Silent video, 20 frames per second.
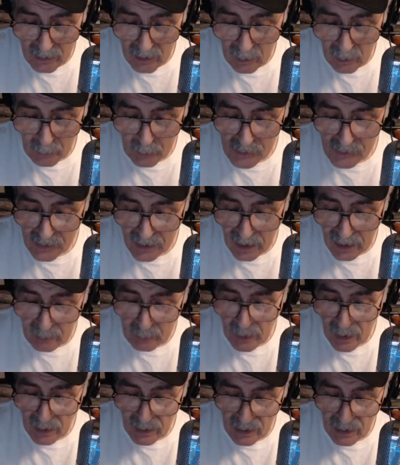upper
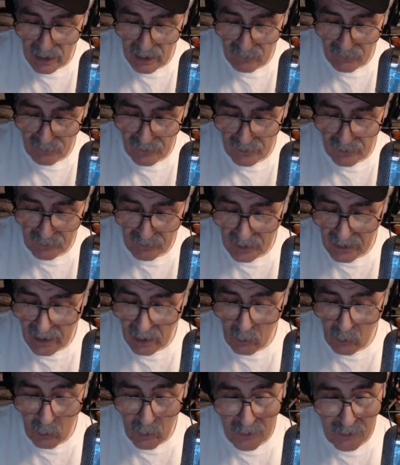sideband, and then
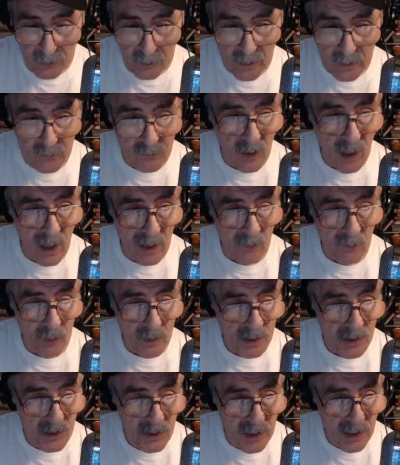50.135, which
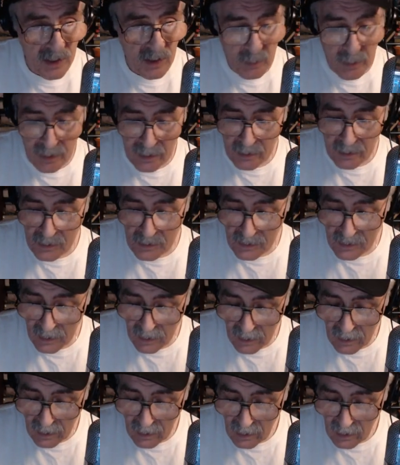is 6 meters
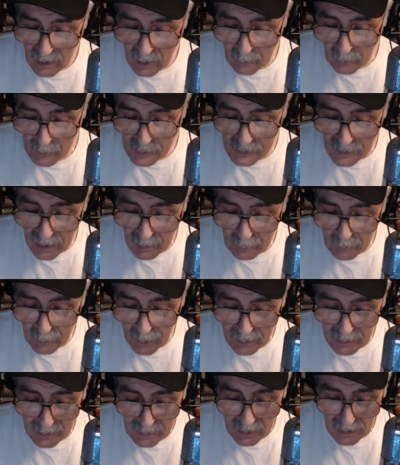upper
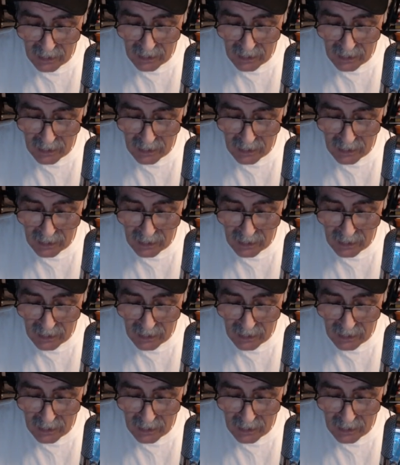sideband, and then